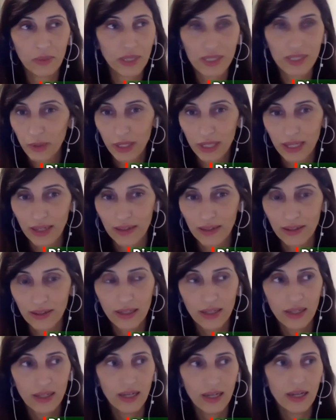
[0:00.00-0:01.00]
bring in.
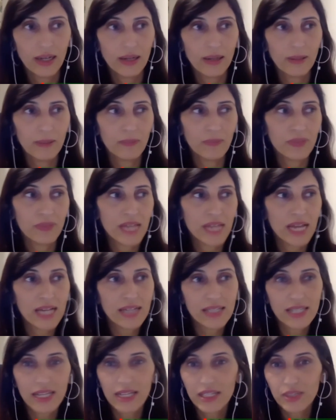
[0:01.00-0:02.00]
Test
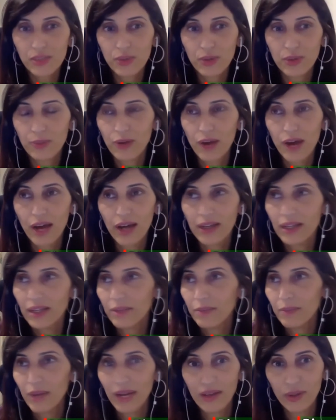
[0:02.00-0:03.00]
kits were brought in
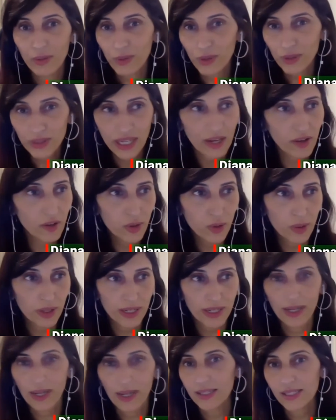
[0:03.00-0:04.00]
by the World Health
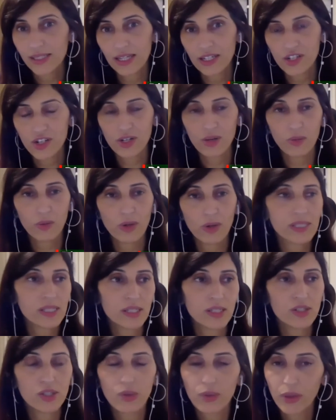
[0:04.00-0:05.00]
Organization. It wasn't
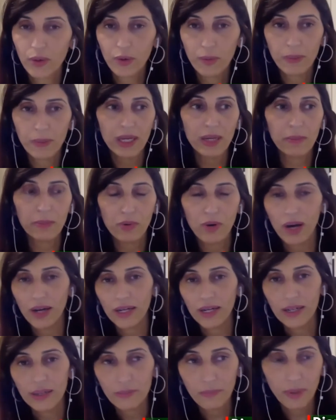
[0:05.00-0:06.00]
as though they were being brought
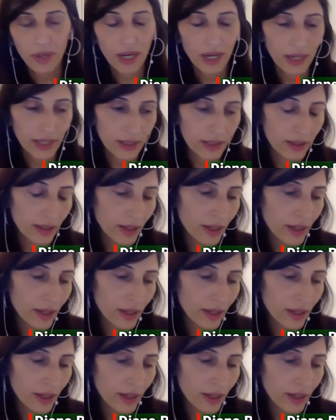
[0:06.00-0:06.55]
in by